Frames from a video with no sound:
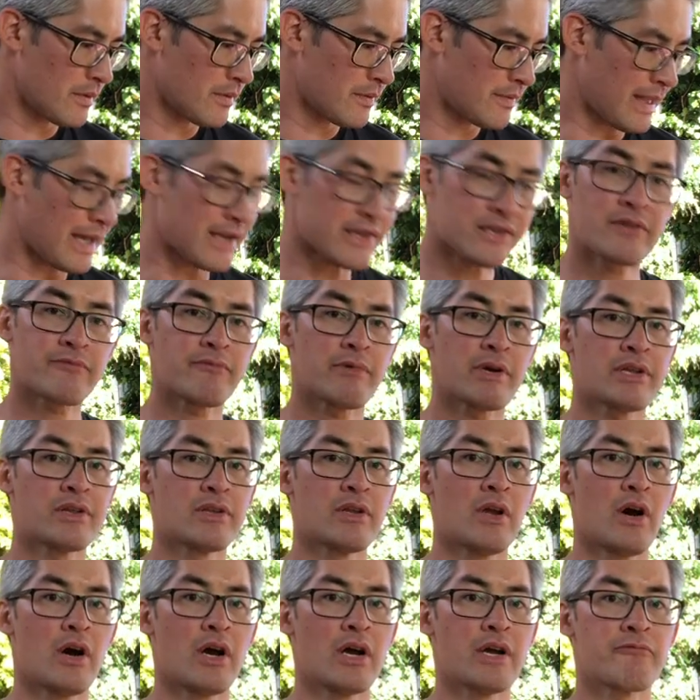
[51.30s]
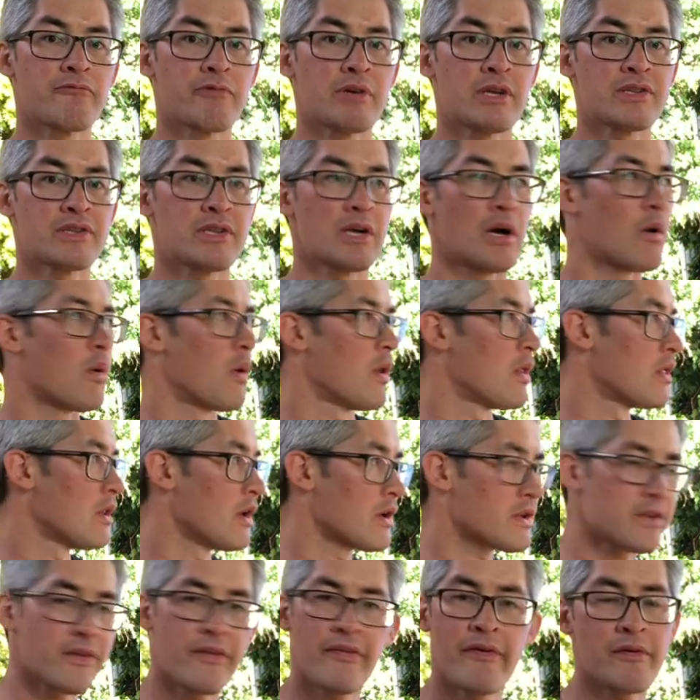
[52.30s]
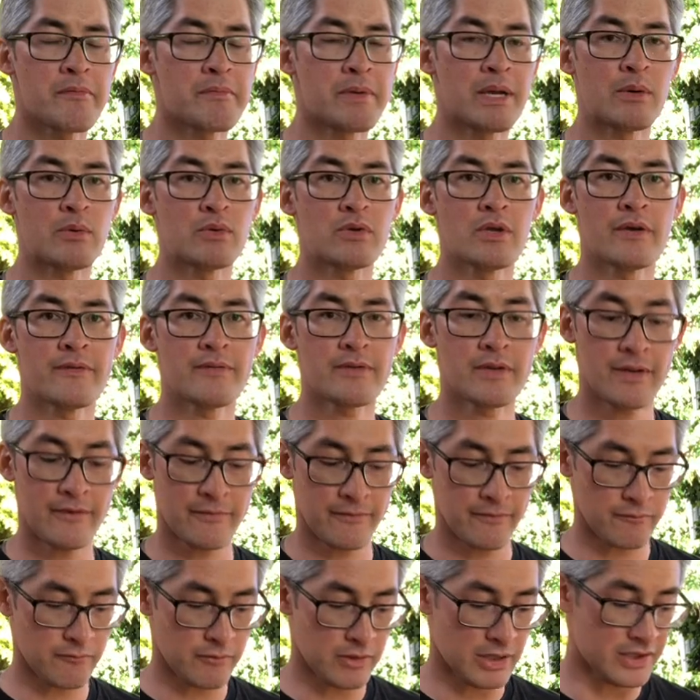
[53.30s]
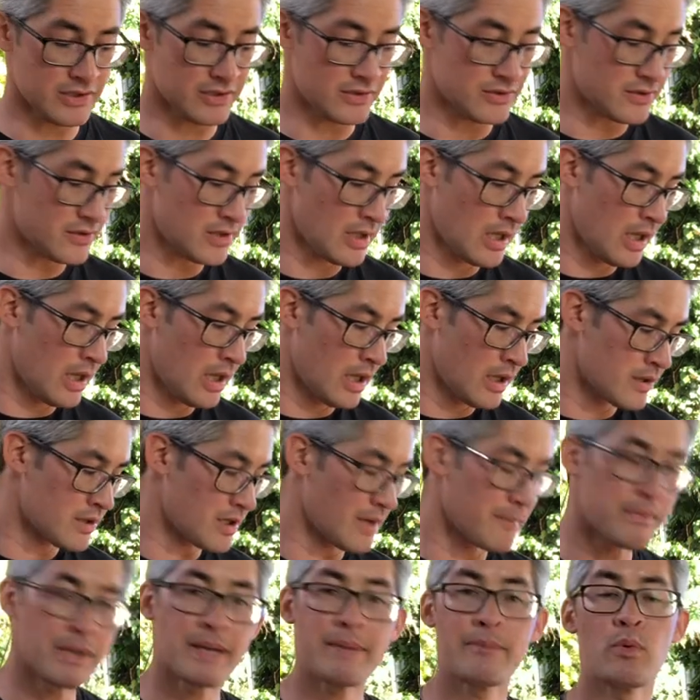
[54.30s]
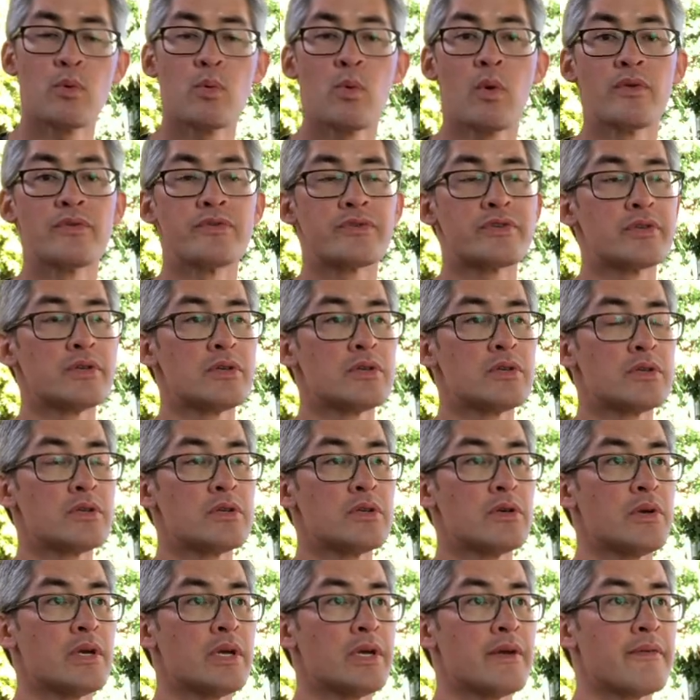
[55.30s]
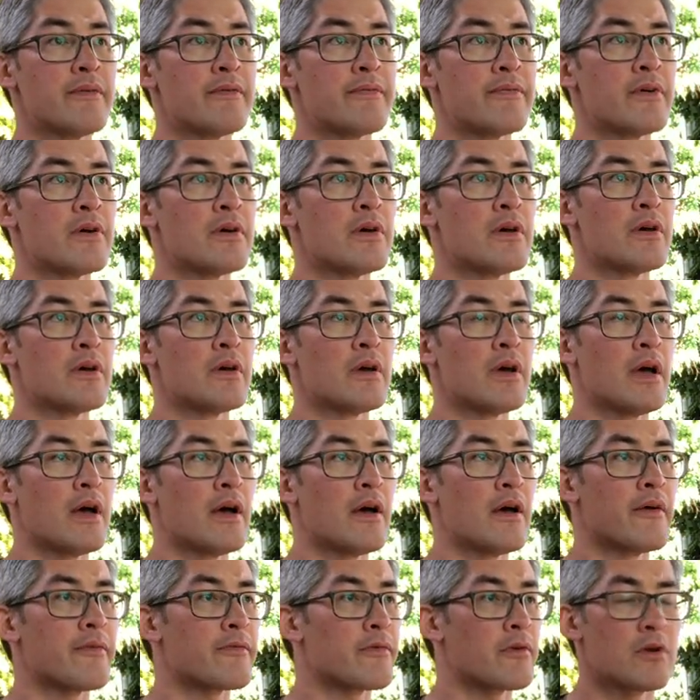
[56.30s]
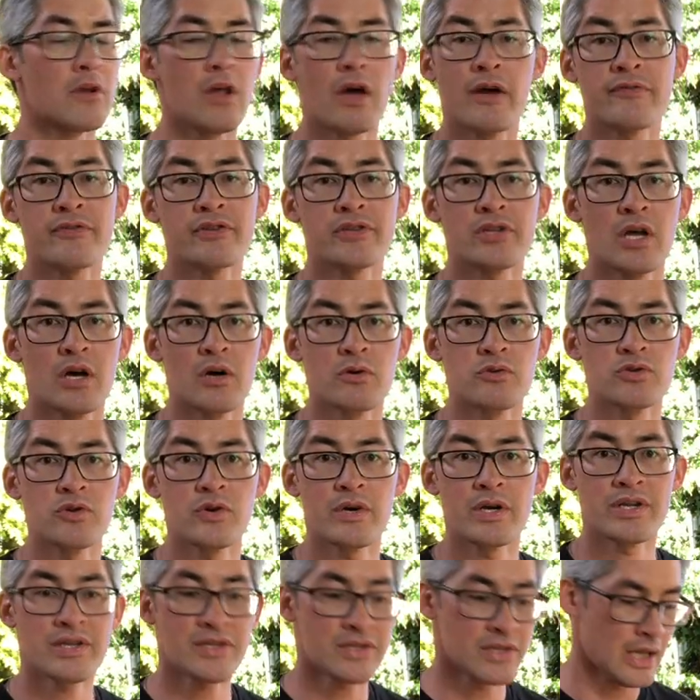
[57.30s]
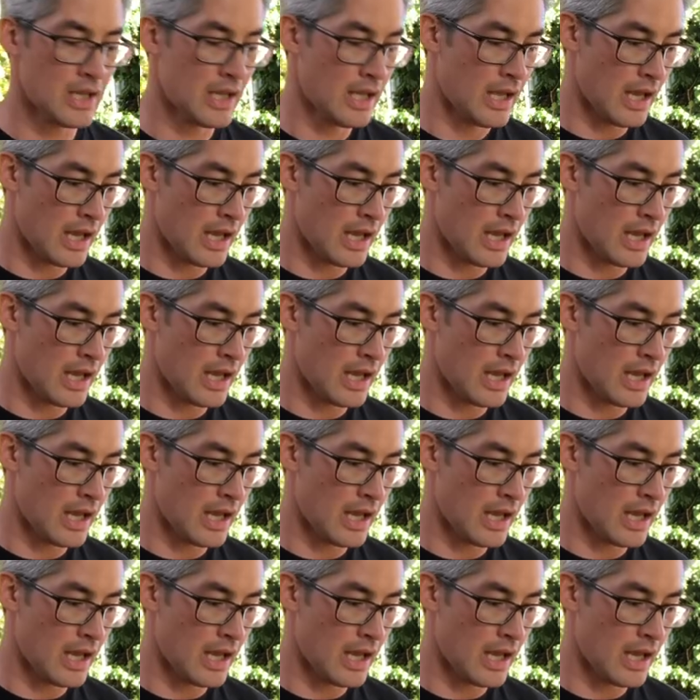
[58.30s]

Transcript: that's the reason I resell. Lots of other people do it for different reasons. Some people want to do it for a lifestyle choice.